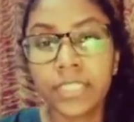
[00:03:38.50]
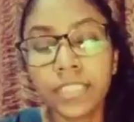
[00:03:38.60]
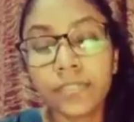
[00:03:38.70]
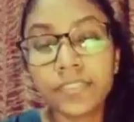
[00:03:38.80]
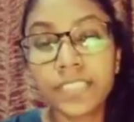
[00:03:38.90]

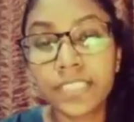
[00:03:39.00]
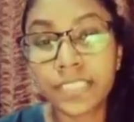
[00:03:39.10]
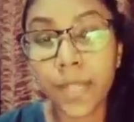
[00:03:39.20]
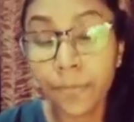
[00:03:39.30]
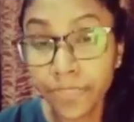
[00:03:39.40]
think of
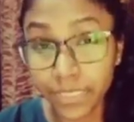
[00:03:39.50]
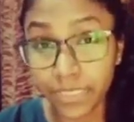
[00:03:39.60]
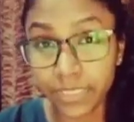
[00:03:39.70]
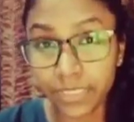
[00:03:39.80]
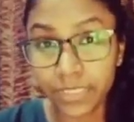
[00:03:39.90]

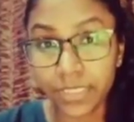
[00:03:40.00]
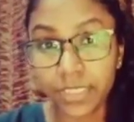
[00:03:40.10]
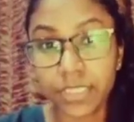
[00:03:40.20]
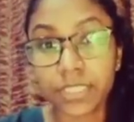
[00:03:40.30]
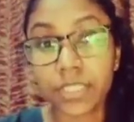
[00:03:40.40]
something
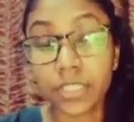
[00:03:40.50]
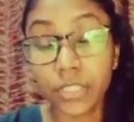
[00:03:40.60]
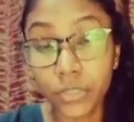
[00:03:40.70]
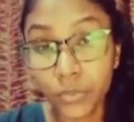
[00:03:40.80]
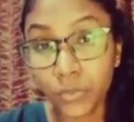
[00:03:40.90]
that
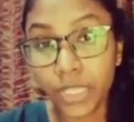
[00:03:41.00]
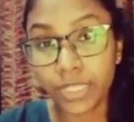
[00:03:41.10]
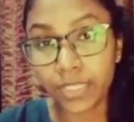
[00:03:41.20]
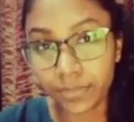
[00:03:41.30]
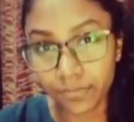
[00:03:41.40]
you
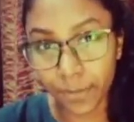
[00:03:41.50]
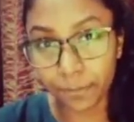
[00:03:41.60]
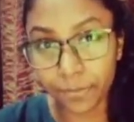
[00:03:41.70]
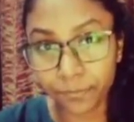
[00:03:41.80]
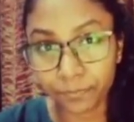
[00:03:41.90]
can give
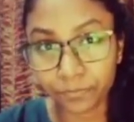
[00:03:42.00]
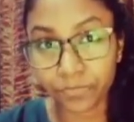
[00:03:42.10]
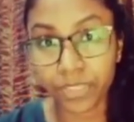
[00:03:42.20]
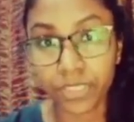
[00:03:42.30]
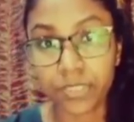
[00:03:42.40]
up,
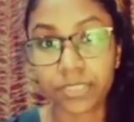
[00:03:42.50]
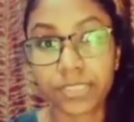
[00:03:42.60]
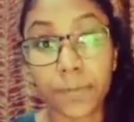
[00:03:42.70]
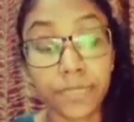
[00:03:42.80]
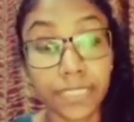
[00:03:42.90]

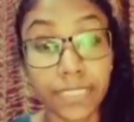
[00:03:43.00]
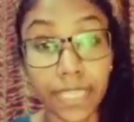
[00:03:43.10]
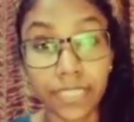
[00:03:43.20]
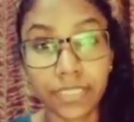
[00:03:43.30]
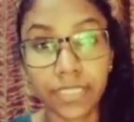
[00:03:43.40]
something
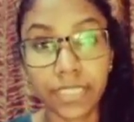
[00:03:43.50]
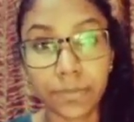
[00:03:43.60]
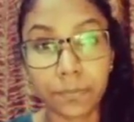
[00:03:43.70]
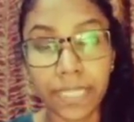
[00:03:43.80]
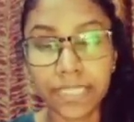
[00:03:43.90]
that
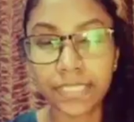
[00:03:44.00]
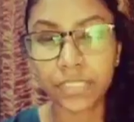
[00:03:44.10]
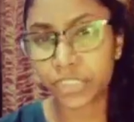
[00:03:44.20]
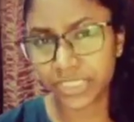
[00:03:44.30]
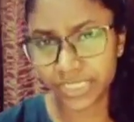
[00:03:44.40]

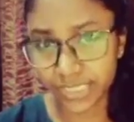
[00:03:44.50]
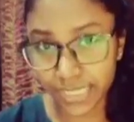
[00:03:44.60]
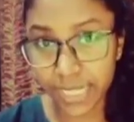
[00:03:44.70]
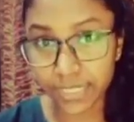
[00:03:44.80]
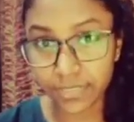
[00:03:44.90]
makes Jesus
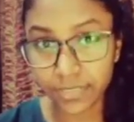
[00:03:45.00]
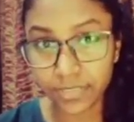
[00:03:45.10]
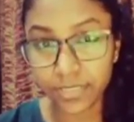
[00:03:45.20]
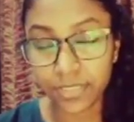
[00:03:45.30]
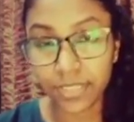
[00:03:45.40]
sad,
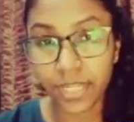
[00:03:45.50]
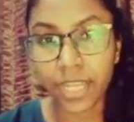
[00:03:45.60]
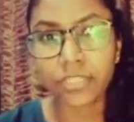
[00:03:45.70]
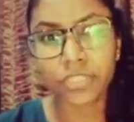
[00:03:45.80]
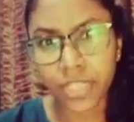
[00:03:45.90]

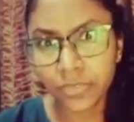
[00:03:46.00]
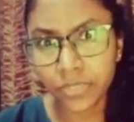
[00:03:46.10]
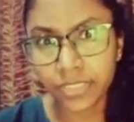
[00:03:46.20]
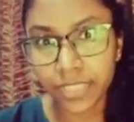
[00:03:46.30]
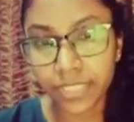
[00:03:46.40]
and try
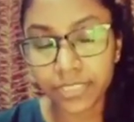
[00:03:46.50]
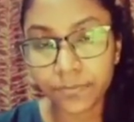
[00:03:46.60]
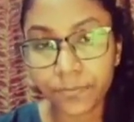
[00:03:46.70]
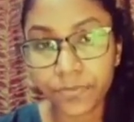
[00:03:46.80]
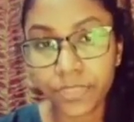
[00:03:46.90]
doing that.